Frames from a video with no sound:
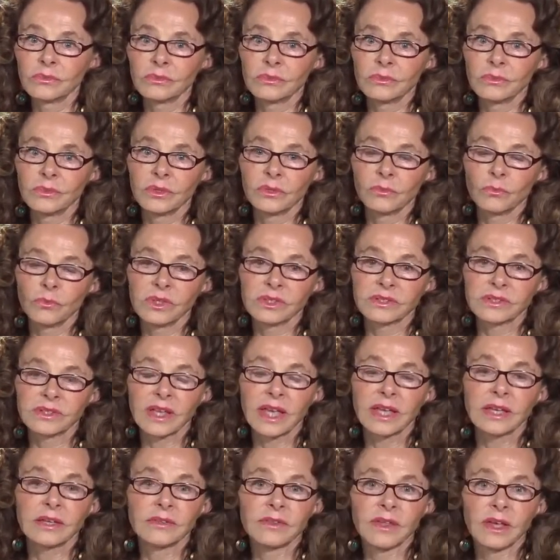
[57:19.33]
we'll, we'll
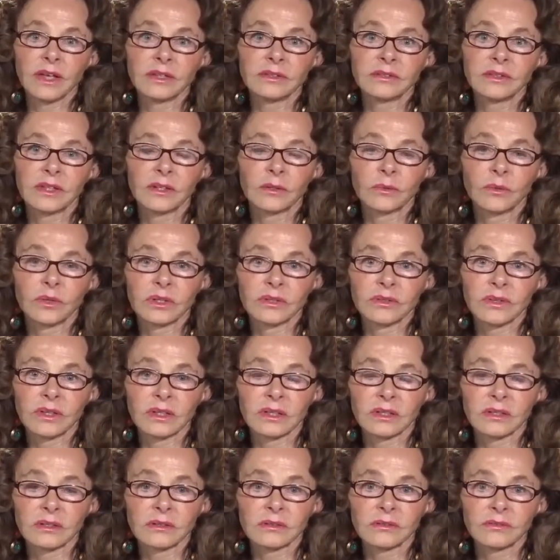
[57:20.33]
say that there were
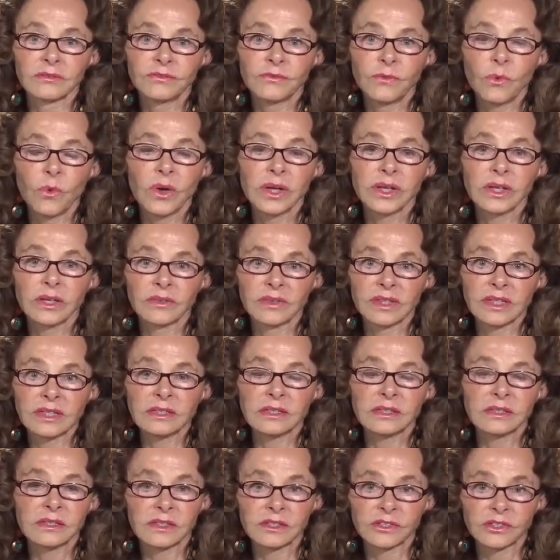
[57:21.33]
the FOIA,
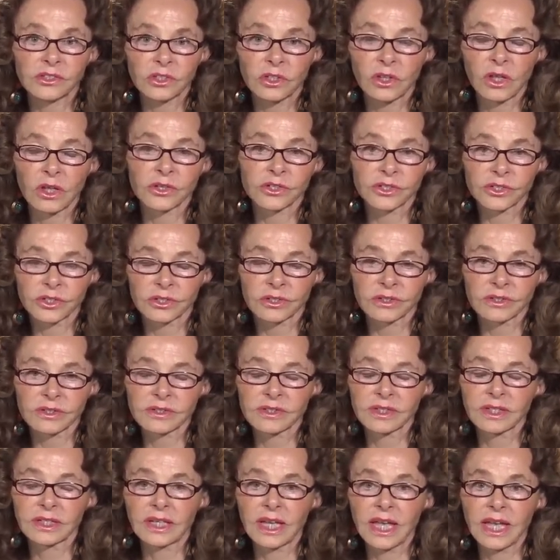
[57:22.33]
these disclosures
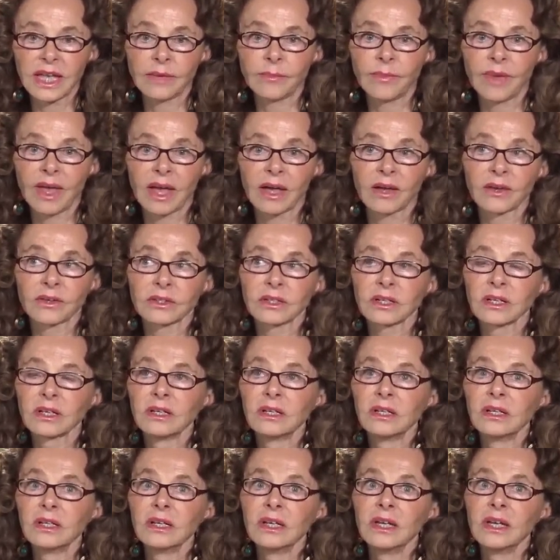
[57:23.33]
that came out,
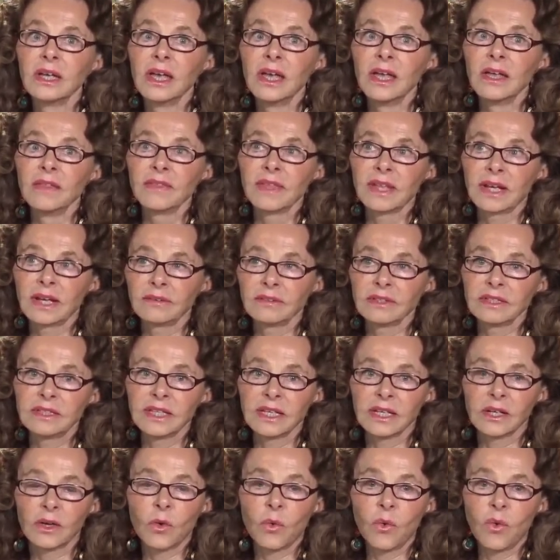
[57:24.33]
that
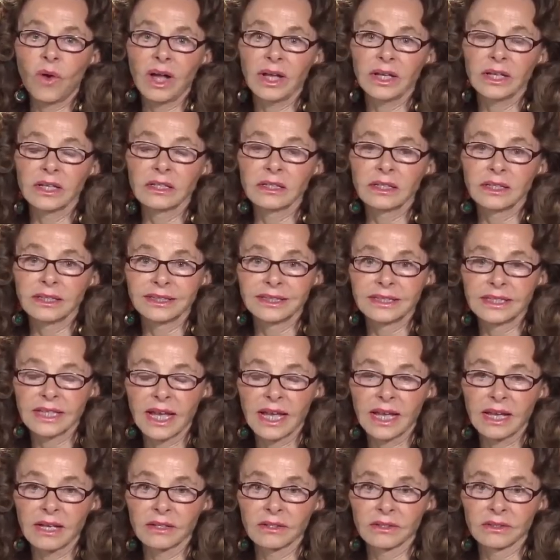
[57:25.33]
everything quieted
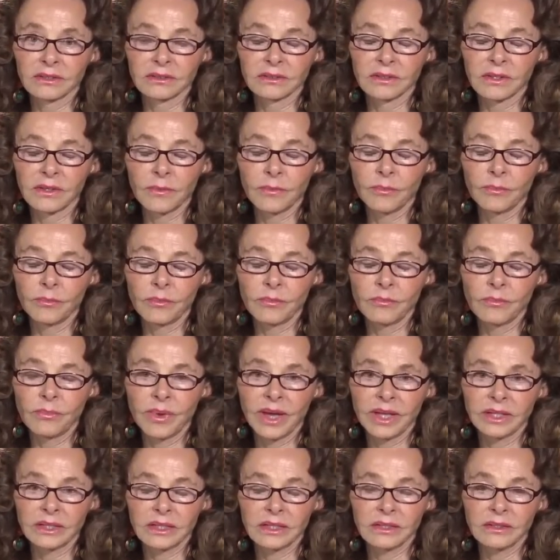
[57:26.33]
down,
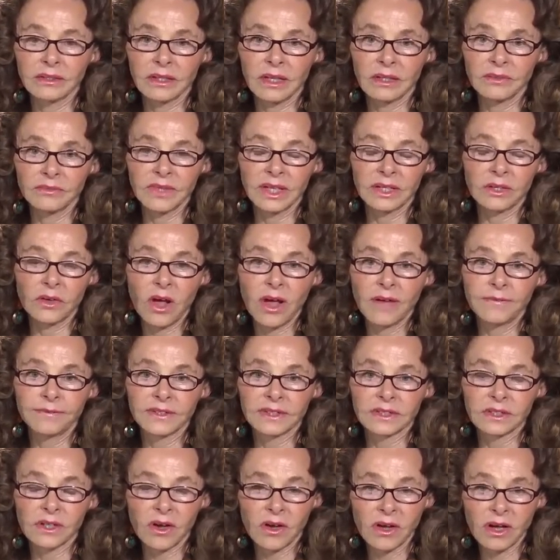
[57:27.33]
but that off
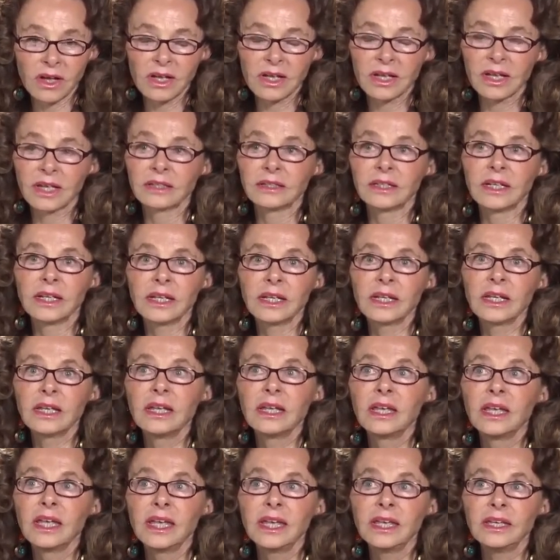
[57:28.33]
and on
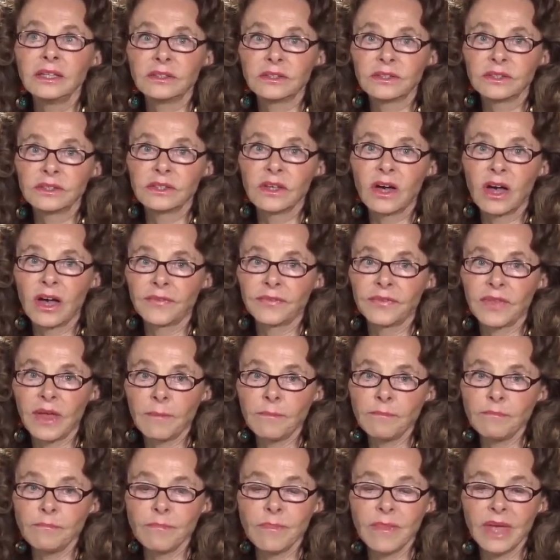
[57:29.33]
he thought
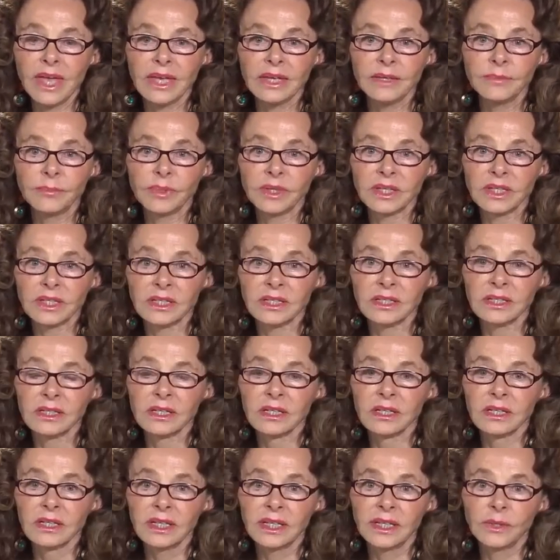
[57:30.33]
that maybe
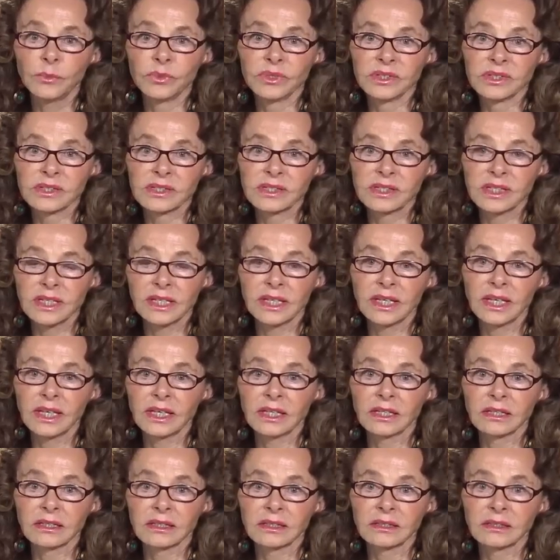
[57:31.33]
he was
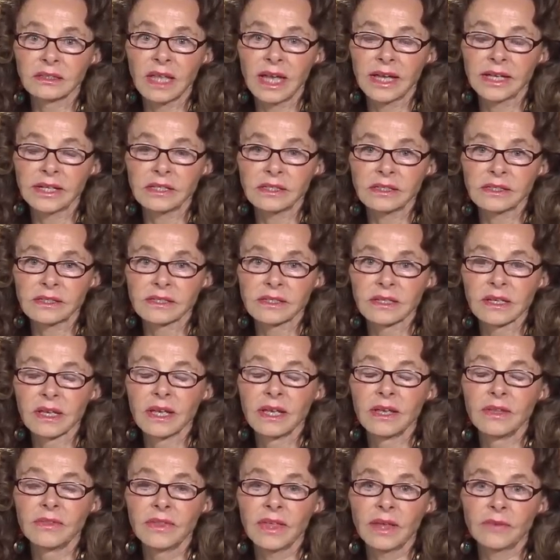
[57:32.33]
seeing lights
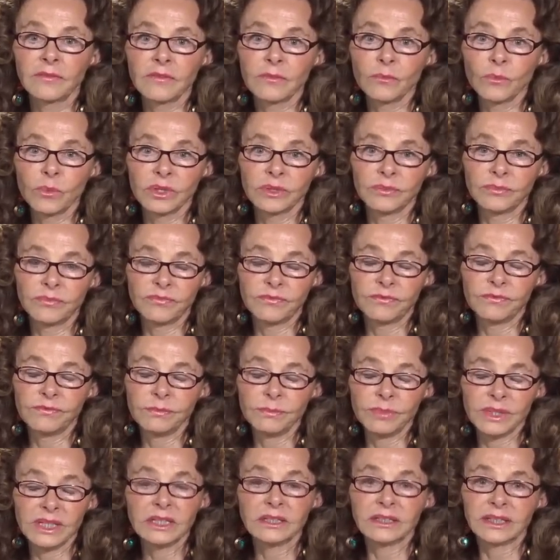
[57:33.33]
that would
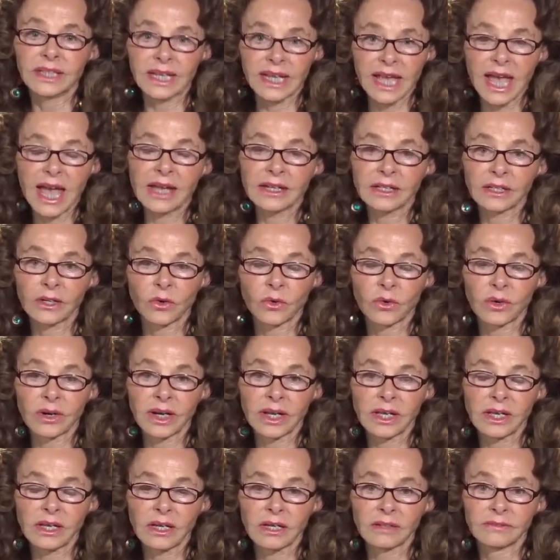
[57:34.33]
be in the
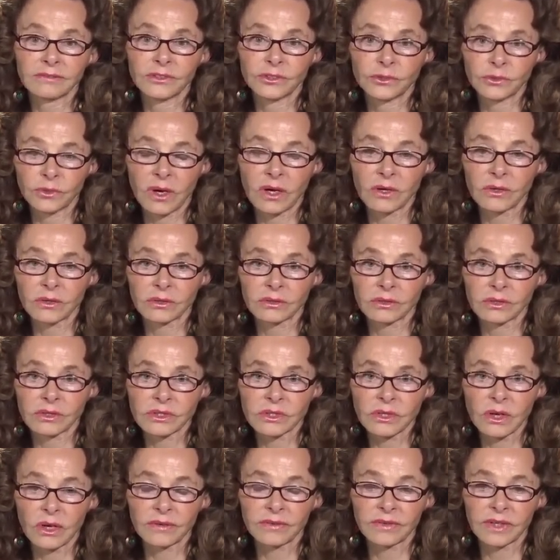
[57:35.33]
category of
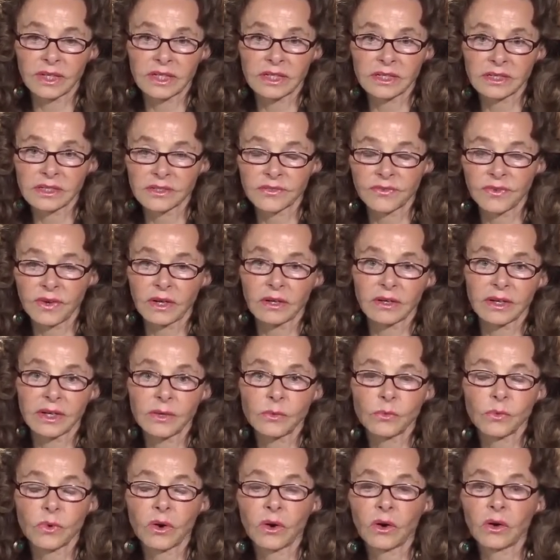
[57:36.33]
drones over his
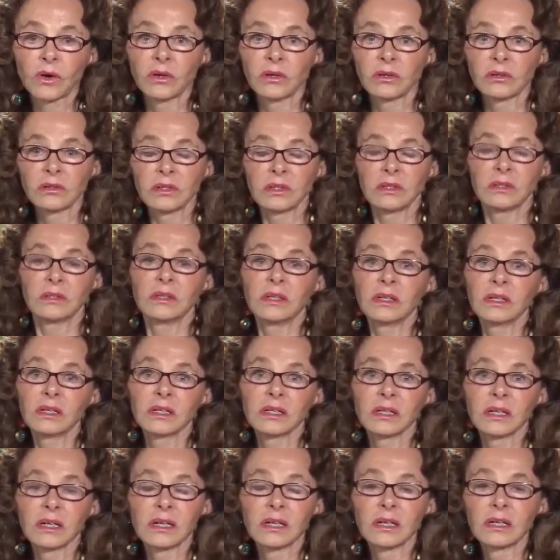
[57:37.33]
very rural
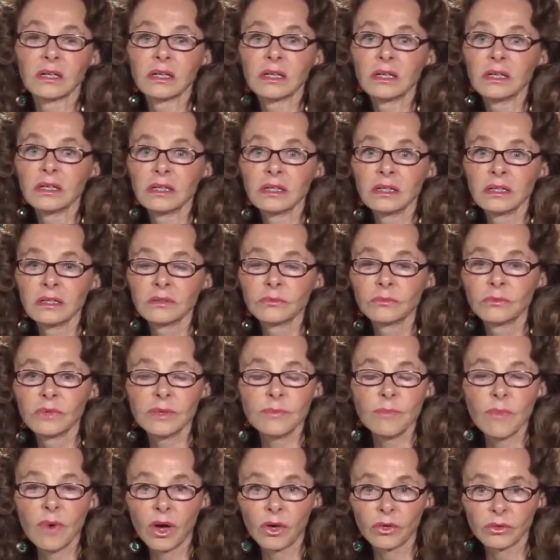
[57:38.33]
uh,
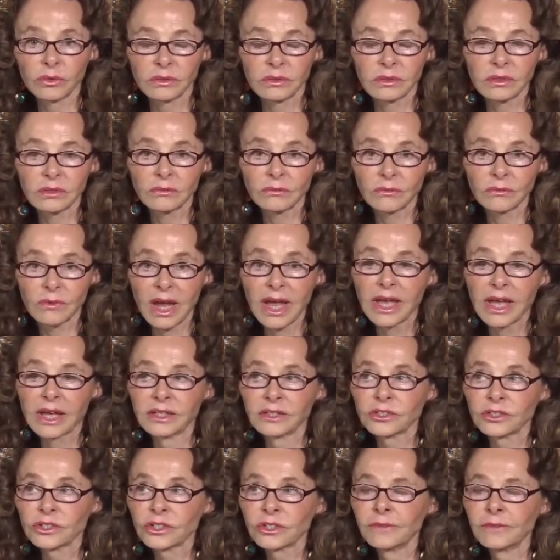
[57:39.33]
remote
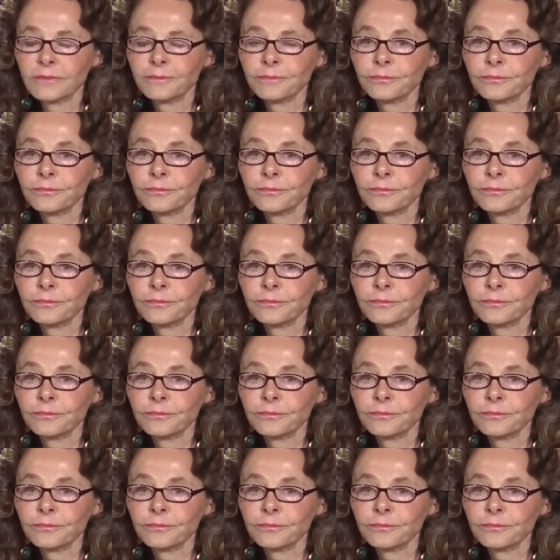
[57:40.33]
ranch.